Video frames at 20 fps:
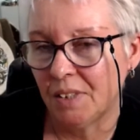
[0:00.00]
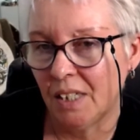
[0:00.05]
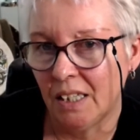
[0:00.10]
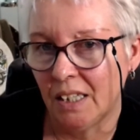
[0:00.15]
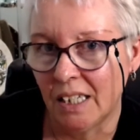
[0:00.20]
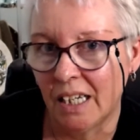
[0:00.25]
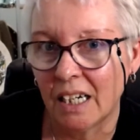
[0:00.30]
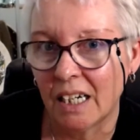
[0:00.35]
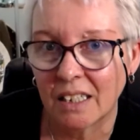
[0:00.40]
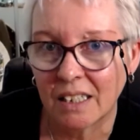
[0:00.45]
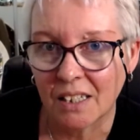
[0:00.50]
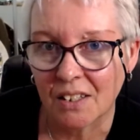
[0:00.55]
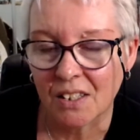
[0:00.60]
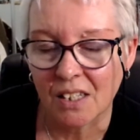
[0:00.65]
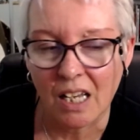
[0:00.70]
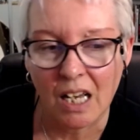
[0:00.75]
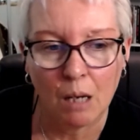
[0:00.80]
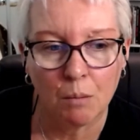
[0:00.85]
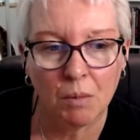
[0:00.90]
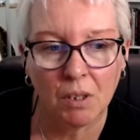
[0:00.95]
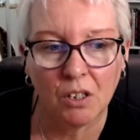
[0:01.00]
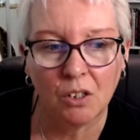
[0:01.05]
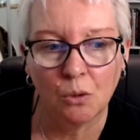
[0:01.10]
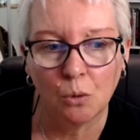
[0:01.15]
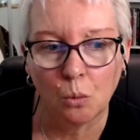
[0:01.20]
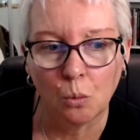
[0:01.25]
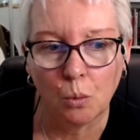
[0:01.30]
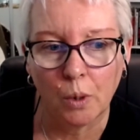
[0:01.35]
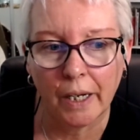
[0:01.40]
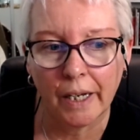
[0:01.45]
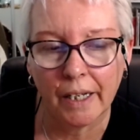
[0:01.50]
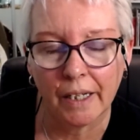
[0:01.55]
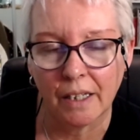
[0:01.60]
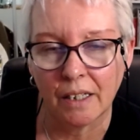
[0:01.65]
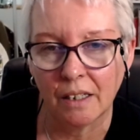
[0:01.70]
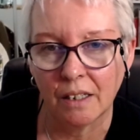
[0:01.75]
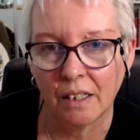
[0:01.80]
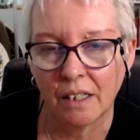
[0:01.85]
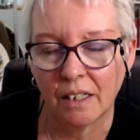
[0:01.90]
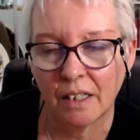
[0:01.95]
luck that's coming your
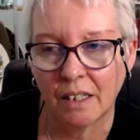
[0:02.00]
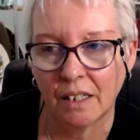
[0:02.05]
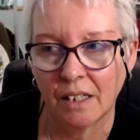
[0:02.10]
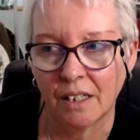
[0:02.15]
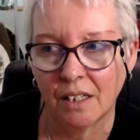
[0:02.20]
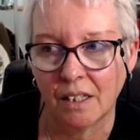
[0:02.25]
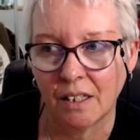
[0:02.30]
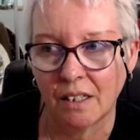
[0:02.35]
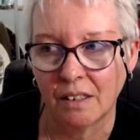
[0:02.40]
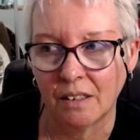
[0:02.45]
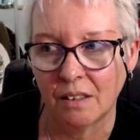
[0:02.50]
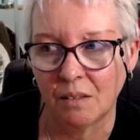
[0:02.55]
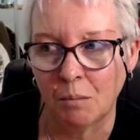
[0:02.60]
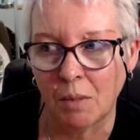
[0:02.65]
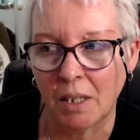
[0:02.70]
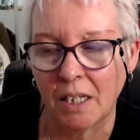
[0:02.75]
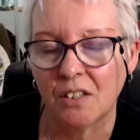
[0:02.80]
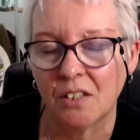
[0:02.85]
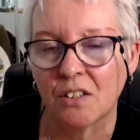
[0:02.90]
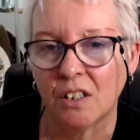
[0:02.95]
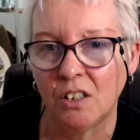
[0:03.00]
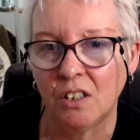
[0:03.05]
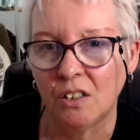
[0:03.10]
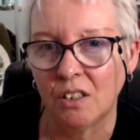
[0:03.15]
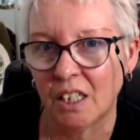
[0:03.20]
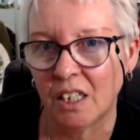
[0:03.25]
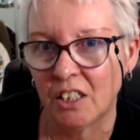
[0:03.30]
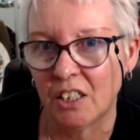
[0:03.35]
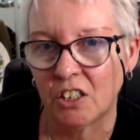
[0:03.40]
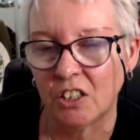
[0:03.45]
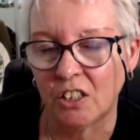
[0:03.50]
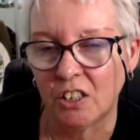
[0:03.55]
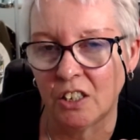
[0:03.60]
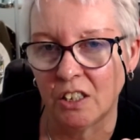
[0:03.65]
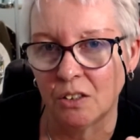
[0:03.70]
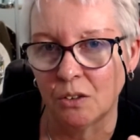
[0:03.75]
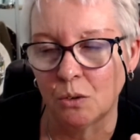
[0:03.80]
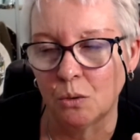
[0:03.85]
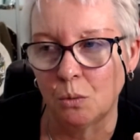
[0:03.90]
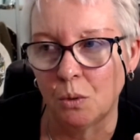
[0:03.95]
way means that you need to
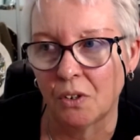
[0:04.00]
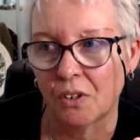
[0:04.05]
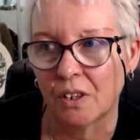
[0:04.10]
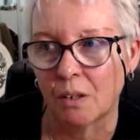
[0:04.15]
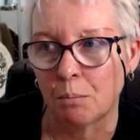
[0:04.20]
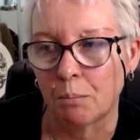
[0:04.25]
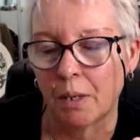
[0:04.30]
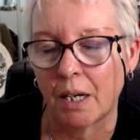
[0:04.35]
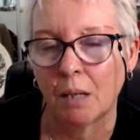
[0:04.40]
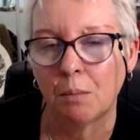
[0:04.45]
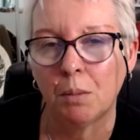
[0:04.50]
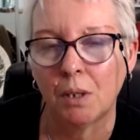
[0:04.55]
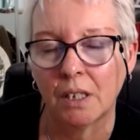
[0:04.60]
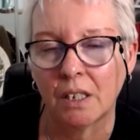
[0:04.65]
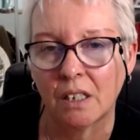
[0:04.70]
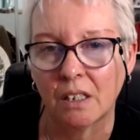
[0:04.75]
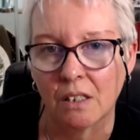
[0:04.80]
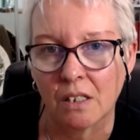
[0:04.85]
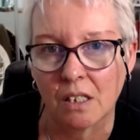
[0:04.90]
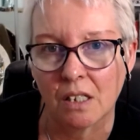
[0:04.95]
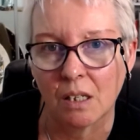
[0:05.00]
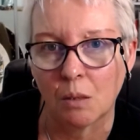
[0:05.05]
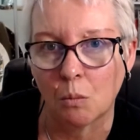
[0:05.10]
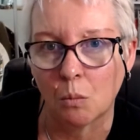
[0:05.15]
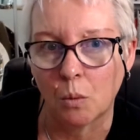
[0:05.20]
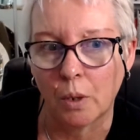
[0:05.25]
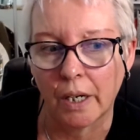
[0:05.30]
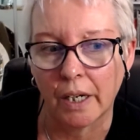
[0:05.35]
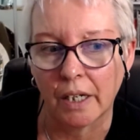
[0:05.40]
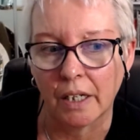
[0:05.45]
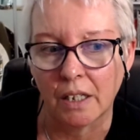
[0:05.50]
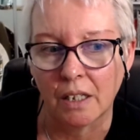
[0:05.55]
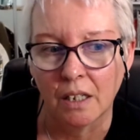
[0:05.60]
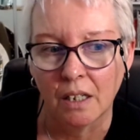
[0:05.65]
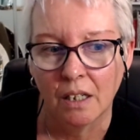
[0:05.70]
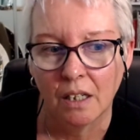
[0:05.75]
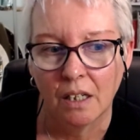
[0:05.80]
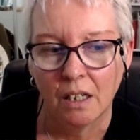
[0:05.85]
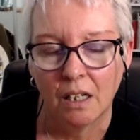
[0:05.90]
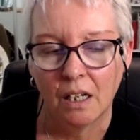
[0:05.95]
deal with the public in some way,
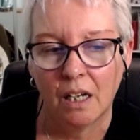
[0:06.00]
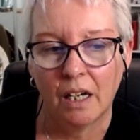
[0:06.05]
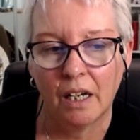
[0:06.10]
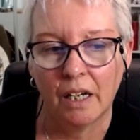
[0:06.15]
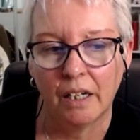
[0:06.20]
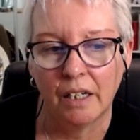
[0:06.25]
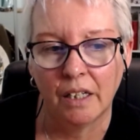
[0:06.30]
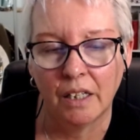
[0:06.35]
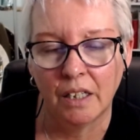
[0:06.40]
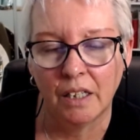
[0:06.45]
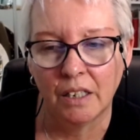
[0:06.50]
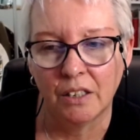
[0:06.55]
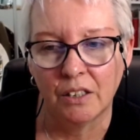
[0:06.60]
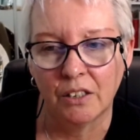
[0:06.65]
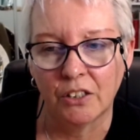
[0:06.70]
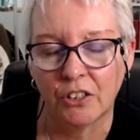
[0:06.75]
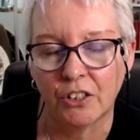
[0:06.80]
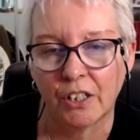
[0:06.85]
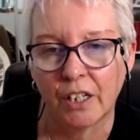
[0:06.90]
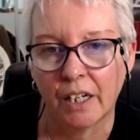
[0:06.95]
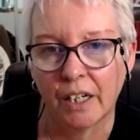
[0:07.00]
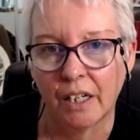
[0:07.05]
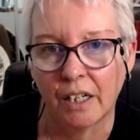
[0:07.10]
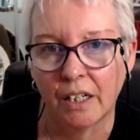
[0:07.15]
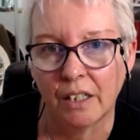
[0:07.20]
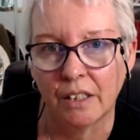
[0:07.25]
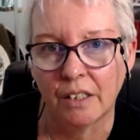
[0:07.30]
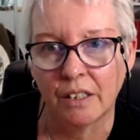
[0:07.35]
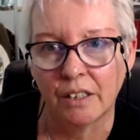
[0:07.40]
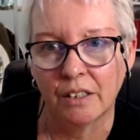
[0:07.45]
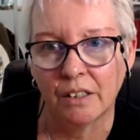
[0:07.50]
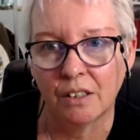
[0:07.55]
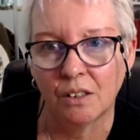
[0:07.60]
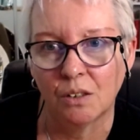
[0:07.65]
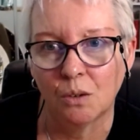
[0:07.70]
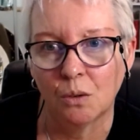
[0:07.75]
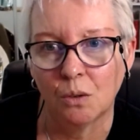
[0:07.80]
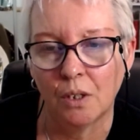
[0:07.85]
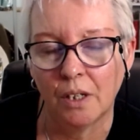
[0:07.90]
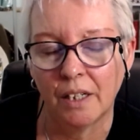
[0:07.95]
and
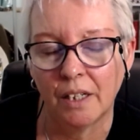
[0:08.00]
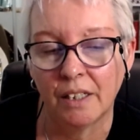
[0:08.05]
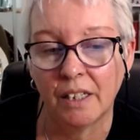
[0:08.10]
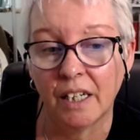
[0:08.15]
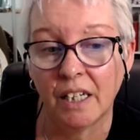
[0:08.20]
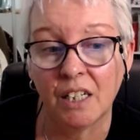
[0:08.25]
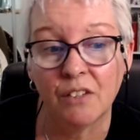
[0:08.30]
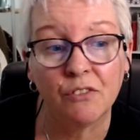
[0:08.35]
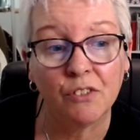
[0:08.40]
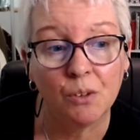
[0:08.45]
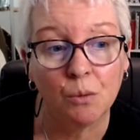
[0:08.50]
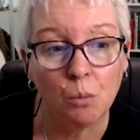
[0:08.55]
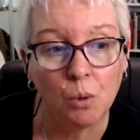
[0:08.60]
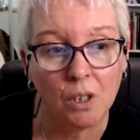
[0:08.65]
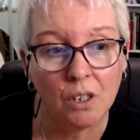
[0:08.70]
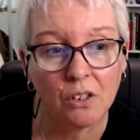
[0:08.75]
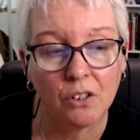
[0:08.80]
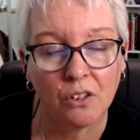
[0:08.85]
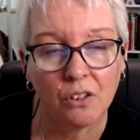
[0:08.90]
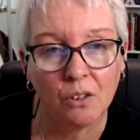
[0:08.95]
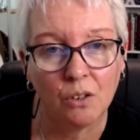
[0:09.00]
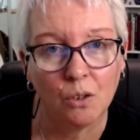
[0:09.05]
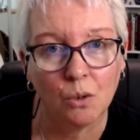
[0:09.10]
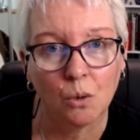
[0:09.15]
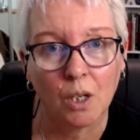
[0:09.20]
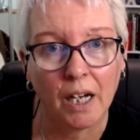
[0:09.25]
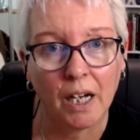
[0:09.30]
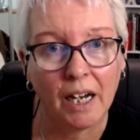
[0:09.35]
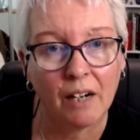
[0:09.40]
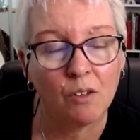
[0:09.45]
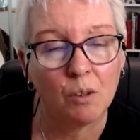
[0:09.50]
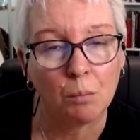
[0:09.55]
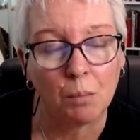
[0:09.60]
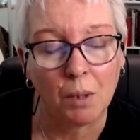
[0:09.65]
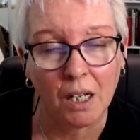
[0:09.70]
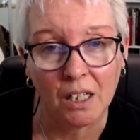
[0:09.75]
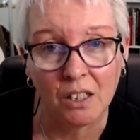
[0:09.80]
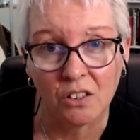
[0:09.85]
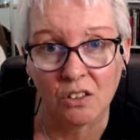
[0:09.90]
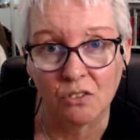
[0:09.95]
even with your
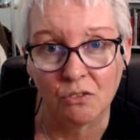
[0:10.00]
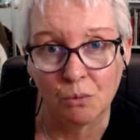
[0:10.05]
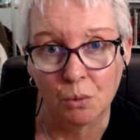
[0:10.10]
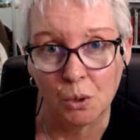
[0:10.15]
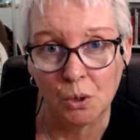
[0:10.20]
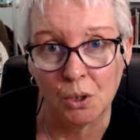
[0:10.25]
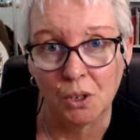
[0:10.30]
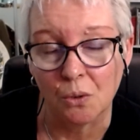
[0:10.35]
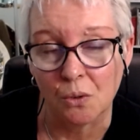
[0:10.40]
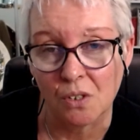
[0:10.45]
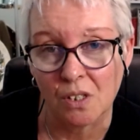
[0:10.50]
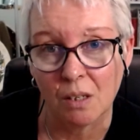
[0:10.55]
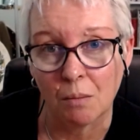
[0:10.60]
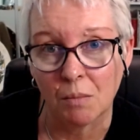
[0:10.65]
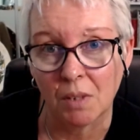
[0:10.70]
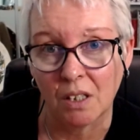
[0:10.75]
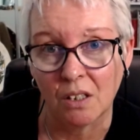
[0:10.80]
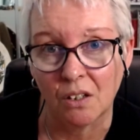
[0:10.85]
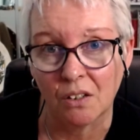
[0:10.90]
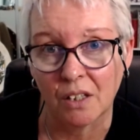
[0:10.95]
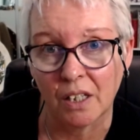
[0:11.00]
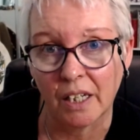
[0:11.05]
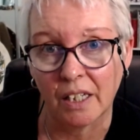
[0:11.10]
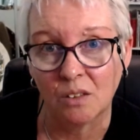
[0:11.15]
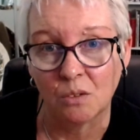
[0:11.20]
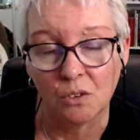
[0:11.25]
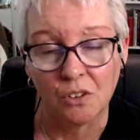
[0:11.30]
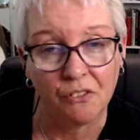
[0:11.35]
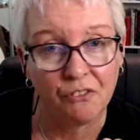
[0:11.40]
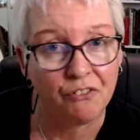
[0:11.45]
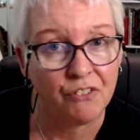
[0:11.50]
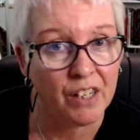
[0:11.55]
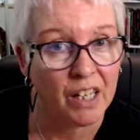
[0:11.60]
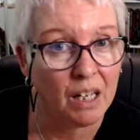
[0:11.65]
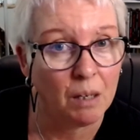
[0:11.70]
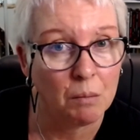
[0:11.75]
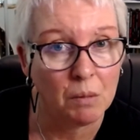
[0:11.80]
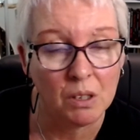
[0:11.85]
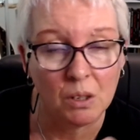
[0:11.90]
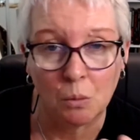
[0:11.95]
current place of work or something like that, or your
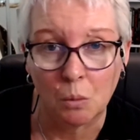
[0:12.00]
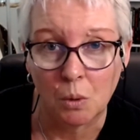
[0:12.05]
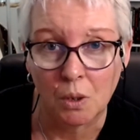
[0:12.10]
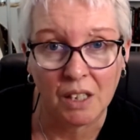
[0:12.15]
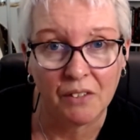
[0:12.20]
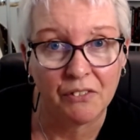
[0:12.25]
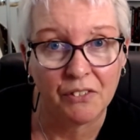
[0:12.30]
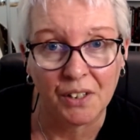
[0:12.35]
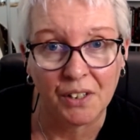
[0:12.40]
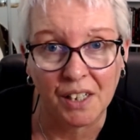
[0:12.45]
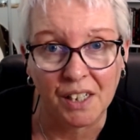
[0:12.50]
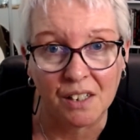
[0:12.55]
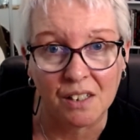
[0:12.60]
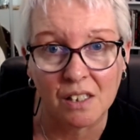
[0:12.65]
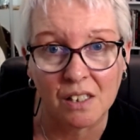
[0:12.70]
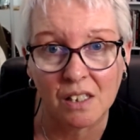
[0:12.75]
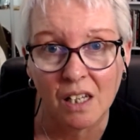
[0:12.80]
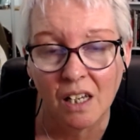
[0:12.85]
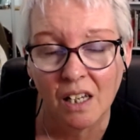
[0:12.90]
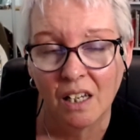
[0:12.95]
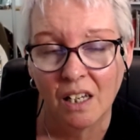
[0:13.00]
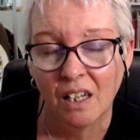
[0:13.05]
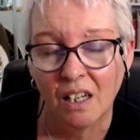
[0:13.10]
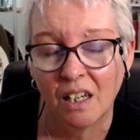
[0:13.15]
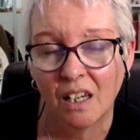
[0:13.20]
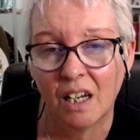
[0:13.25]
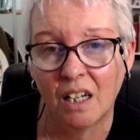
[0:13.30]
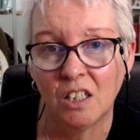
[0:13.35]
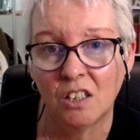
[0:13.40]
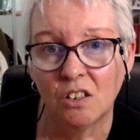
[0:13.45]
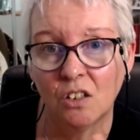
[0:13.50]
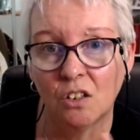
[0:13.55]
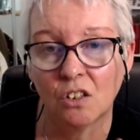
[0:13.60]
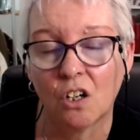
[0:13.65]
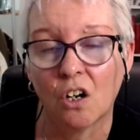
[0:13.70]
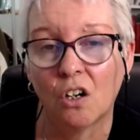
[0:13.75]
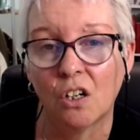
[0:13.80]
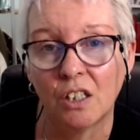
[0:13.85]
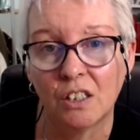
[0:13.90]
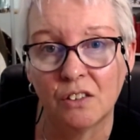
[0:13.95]
family or whatever it is, and you're
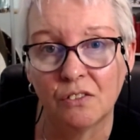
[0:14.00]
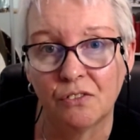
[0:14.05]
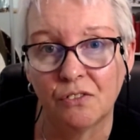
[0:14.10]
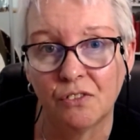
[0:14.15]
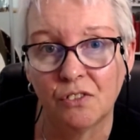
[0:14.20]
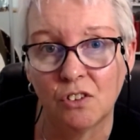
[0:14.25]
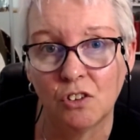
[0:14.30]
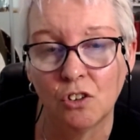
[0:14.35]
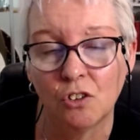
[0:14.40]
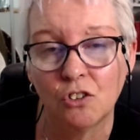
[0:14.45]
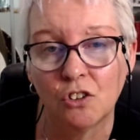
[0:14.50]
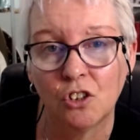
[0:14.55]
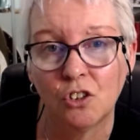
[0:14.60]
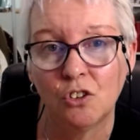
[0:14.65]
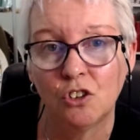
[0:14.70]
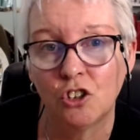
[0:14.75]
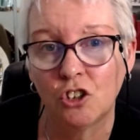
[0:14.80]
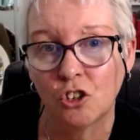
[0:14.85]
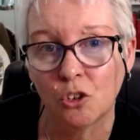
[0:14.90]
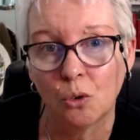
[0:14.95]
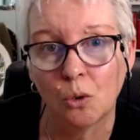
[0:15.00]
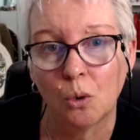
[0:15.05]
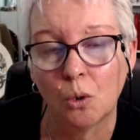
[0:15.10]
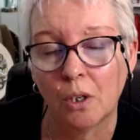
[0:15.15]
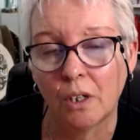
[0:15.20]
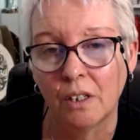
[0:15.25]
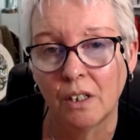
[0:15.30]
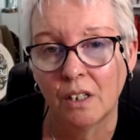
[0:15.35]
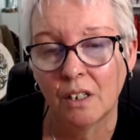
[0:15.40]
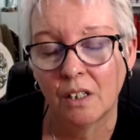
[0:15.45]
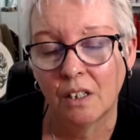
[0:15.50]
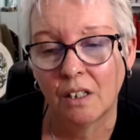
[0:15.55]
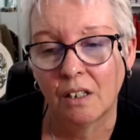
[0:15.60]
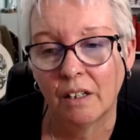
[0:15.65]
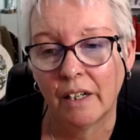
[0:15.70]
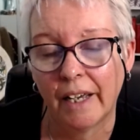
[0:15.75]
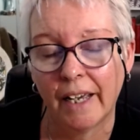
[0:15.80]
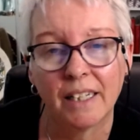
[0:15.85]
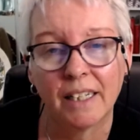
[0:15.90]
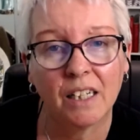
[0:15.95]
not too sure
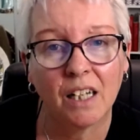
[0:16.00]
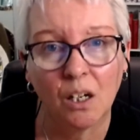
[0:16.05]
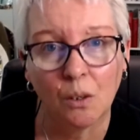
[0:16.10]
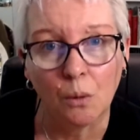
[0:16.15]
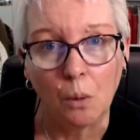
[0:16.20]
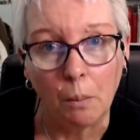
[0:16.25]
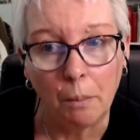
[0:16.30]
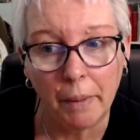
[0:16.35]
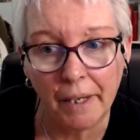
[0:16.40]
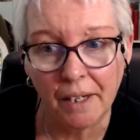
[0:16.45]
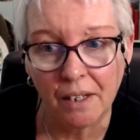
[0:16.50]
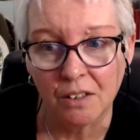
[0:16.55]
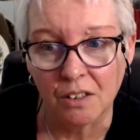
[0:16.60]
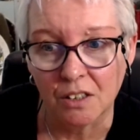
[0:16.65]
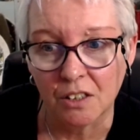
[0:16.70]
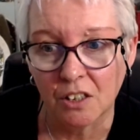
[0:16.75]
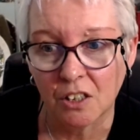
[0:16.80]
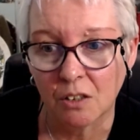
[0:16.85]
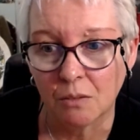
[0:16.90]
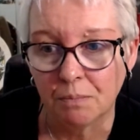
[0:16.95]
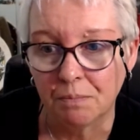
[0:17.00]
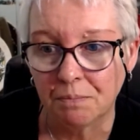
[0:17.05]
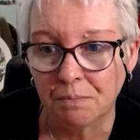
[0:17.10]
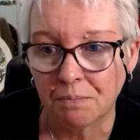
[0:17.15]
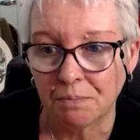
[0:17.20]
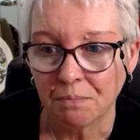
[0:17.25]
how to go about it.